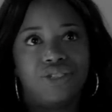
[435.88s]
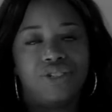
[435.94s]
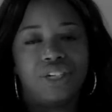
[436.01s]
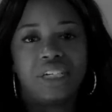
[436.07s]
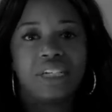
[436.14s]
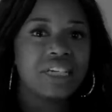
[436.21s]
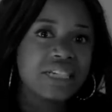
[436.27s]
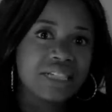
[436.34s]
her
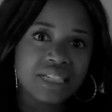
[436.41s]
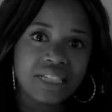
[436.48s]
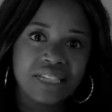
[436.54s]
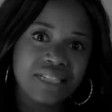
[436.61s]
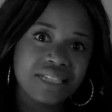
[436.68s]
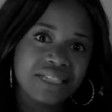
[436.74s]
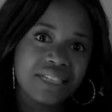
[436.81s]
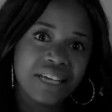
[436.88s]

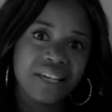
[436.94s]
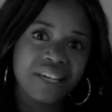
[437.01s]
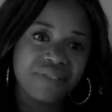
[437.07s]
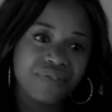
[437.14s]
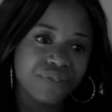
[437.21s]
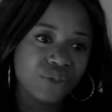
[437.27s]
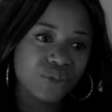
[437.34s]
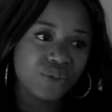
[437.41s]
nieces, her
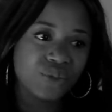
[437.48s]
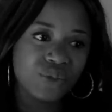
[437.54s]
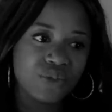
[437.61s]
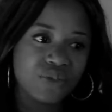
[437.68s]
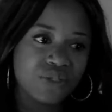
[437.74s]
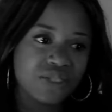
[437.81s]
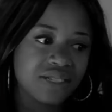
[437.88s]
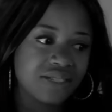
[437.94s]

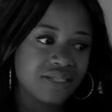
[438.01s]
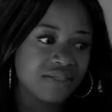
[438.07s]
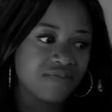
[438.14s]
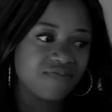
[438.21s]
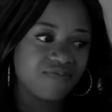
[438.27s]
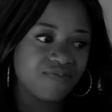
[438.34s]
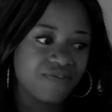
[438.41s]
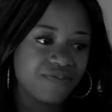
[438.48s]
nephews.
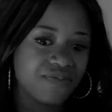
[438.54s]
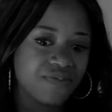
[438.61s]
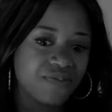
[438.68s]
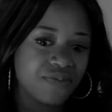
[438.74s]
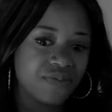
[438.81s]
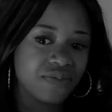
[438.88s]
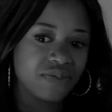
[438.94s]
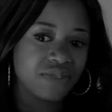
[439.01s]

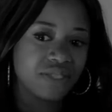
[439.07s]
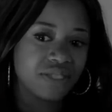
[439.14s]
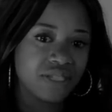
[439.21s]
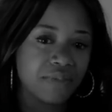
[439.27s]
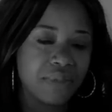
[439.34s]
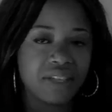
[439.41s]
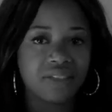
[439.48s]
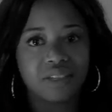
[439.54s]

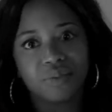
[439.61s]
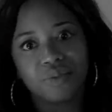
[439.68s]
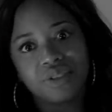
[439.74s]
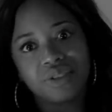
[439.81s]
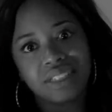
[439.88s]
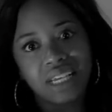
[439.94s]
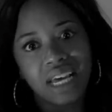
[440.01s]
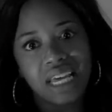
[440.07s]
Samantha
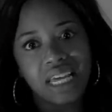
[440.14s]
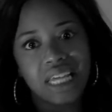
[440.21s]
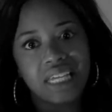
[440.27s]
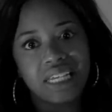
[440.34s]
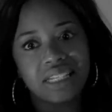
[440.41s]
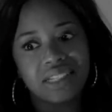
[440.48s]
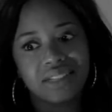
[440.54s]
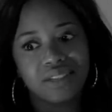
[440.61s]
Musa
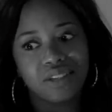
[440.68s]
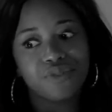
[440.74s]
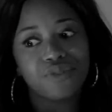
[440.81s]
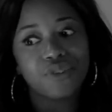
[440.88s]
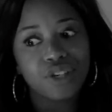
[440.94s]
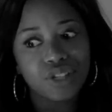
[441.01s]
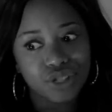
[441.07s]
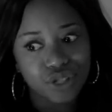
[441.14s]
is the
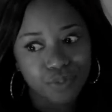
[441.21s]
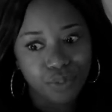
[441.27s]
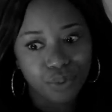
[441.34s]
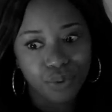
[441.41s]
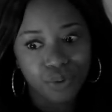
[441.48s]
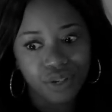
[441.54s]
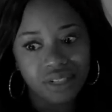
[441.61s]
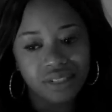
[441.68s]

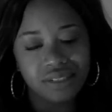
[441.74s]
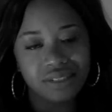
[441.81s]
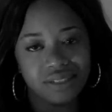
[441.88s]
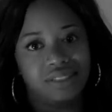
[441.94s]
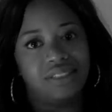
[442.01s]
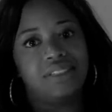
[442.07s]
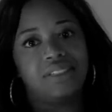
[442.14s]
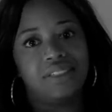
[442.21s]
firstborn
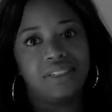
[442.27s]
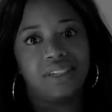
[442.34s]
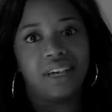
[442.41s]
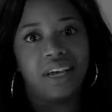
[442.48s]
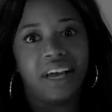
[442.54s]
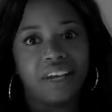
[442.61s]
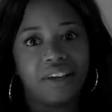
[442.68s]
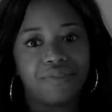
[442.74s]

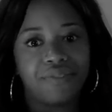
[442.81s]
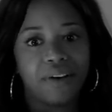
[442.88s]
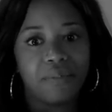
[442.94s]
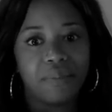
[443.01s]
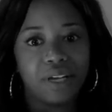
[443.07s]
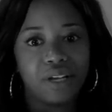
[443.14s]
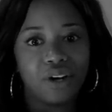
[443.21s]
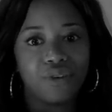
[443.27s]
in a
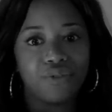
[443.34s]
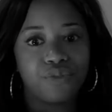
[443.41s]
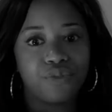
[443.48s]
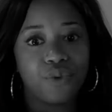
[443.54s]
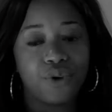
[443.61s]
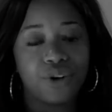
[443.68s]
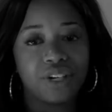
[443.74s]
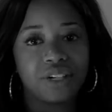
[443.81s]
family of
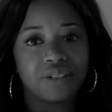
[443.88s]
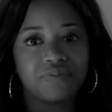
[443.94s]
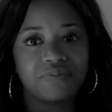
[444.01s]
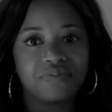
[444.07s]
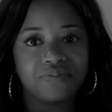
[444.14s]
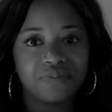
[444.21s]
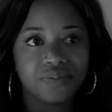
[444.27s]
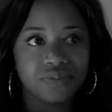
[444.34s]
4.
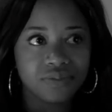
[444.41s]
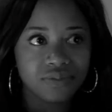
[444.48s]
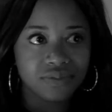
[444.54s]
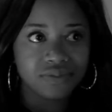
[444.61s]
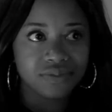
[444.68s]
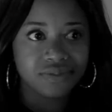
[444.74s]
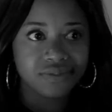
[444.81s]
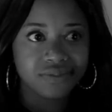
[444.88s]

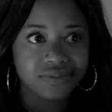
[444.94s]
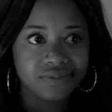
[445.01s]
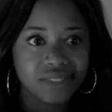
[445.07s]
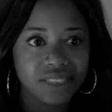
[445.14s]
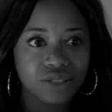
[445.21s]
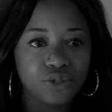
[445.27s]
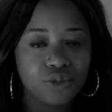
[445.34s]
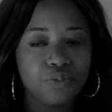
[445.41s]

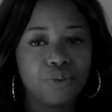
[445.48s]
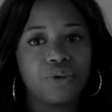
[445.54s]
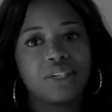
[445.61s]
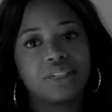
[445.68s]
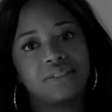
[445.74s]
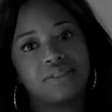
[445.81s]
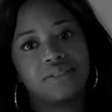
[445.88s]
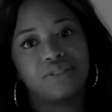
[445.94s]
2
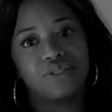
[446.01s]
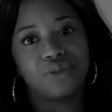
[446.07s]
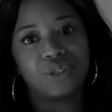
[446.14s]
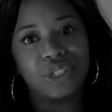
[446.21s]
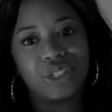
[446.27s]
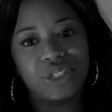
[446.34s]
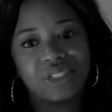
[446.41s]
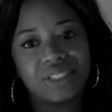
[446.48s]
boys, 2
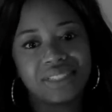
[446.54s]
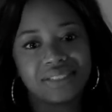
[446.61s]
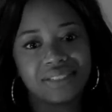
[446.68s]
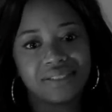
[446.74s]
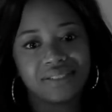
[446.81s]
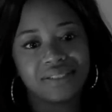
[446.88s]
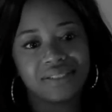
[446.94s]
girls.